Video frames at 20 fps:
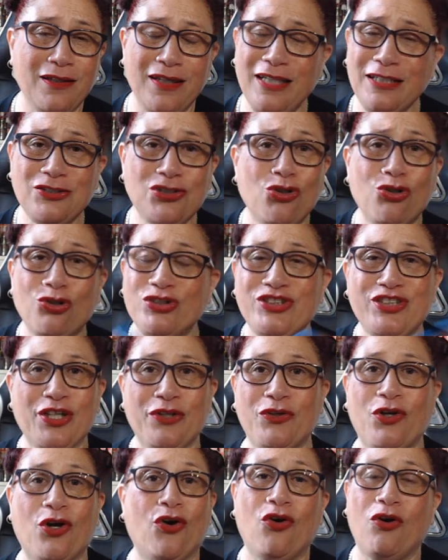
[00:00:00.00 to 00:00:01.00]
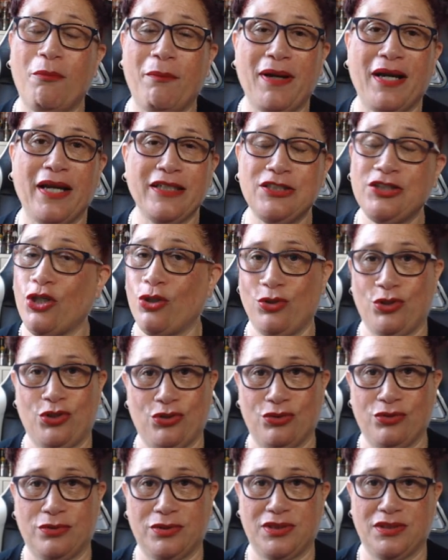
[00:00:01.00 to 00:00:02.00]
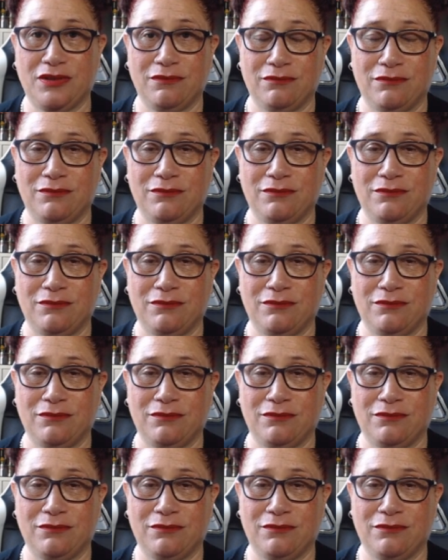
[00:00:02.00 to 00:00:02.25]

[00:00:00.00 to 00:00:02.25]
It's also got all my socials.